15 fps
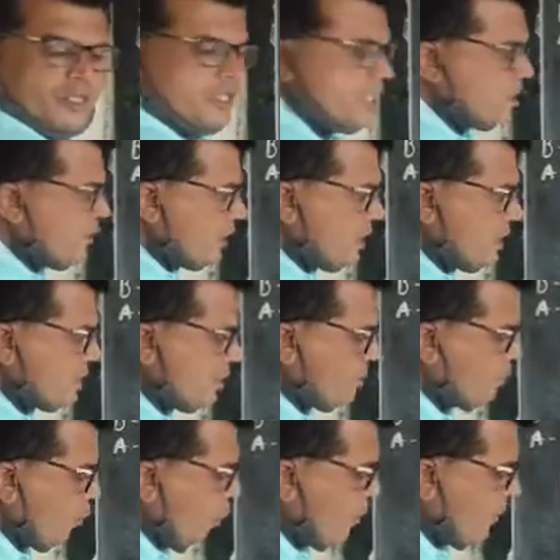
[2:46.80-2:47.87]

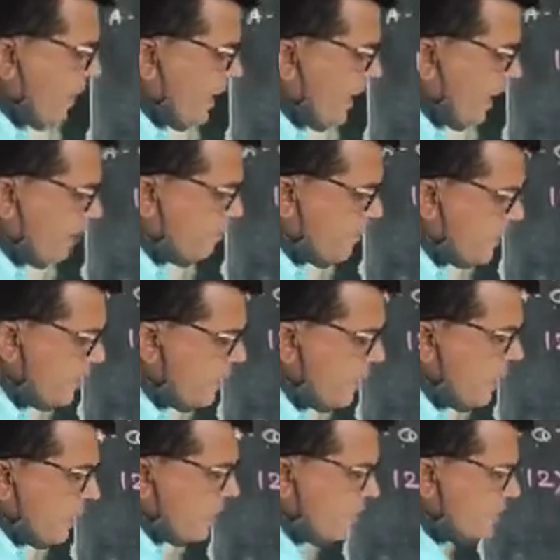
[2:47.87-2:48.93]
Equidistant from A and
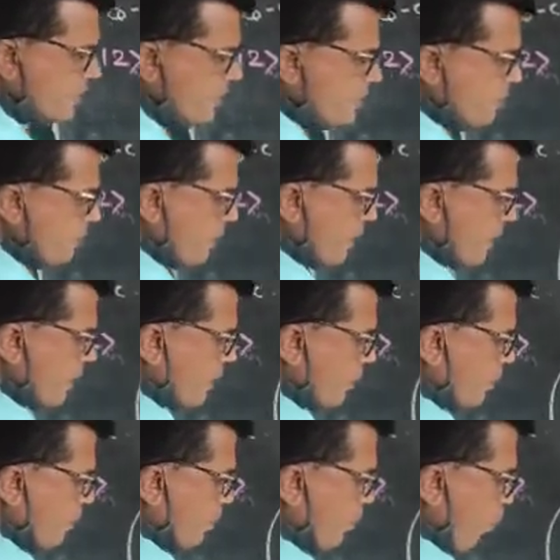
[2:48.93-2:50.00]
B. In this
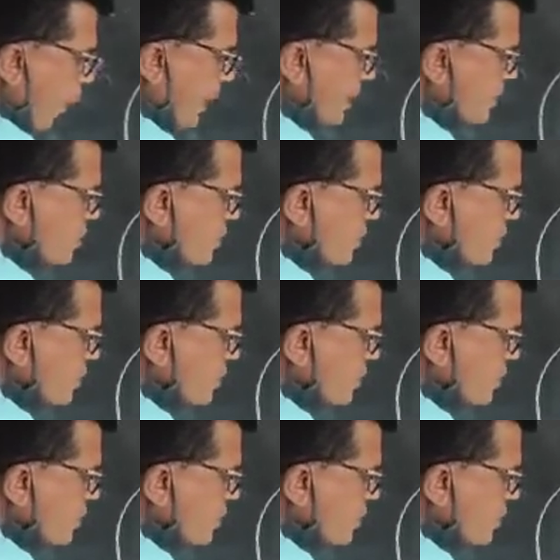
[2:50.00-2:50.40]
point